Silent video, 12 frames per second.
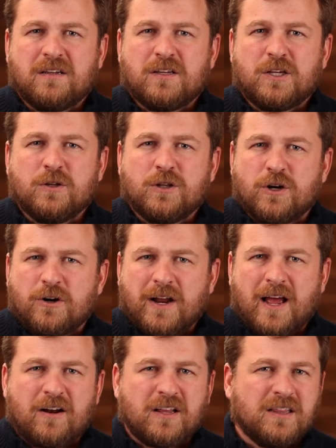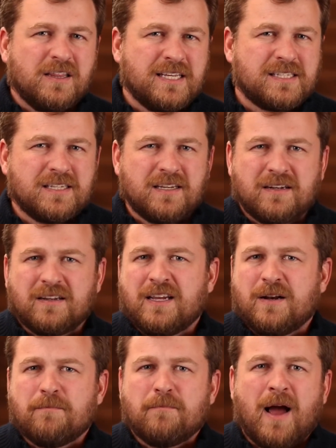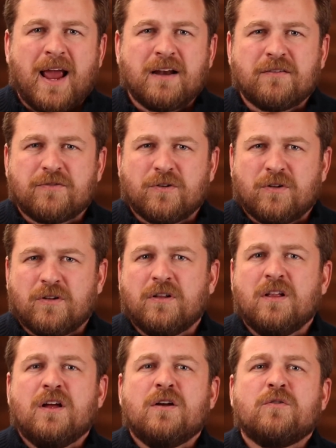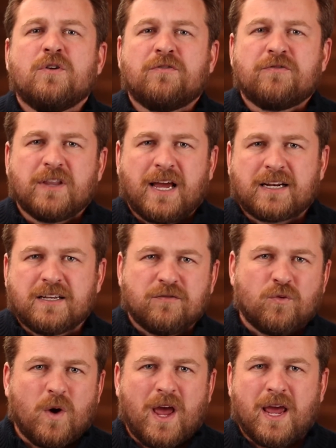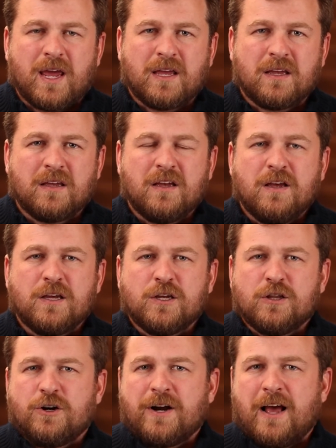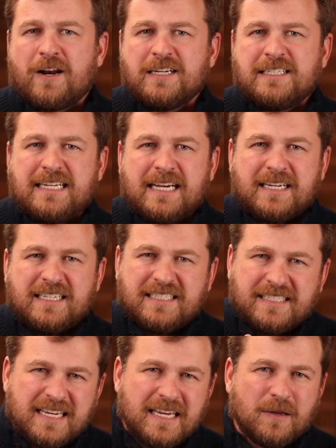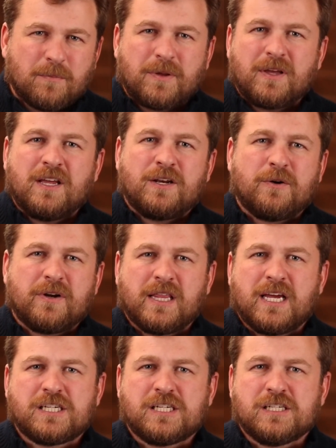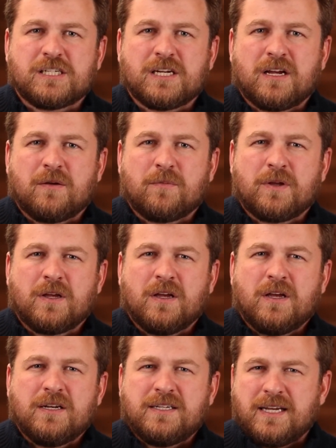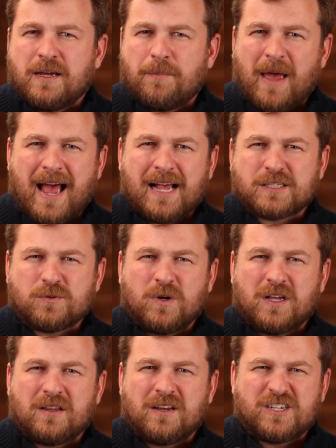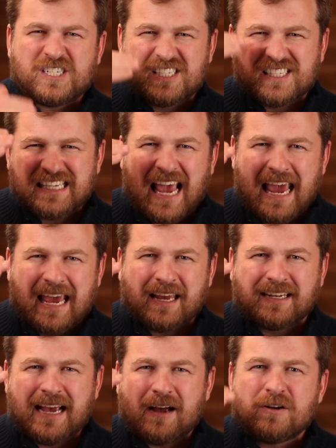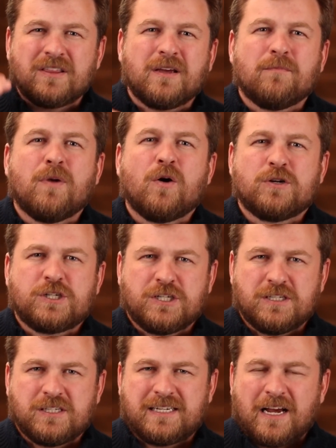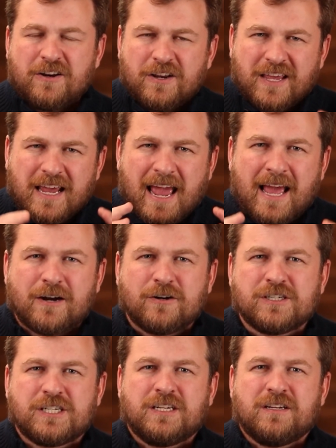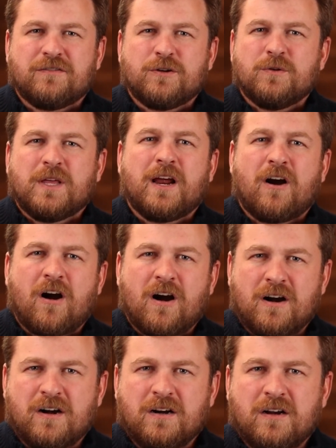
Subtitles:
You learn how to listen in a mindful, reflective way. You learn how to dig deep in your relationship. Dig past what they're just saying, down to the emotions, down to the energy of who they are.